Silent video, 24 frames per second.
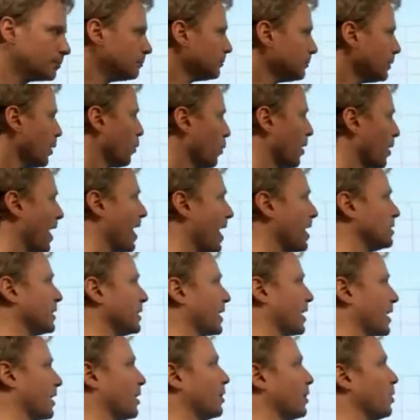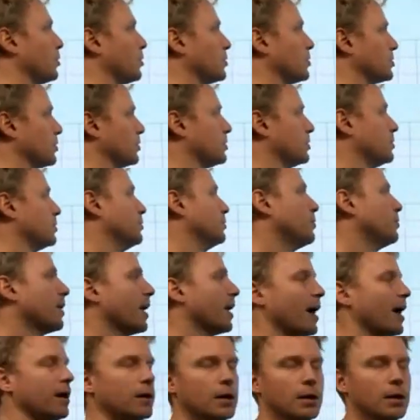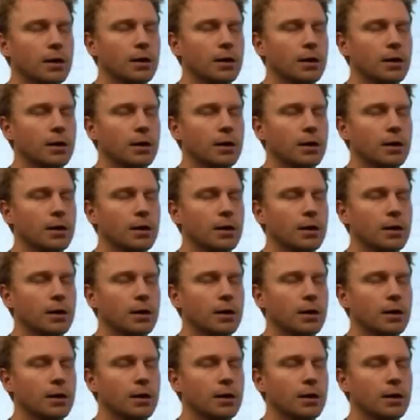where as I get closer to that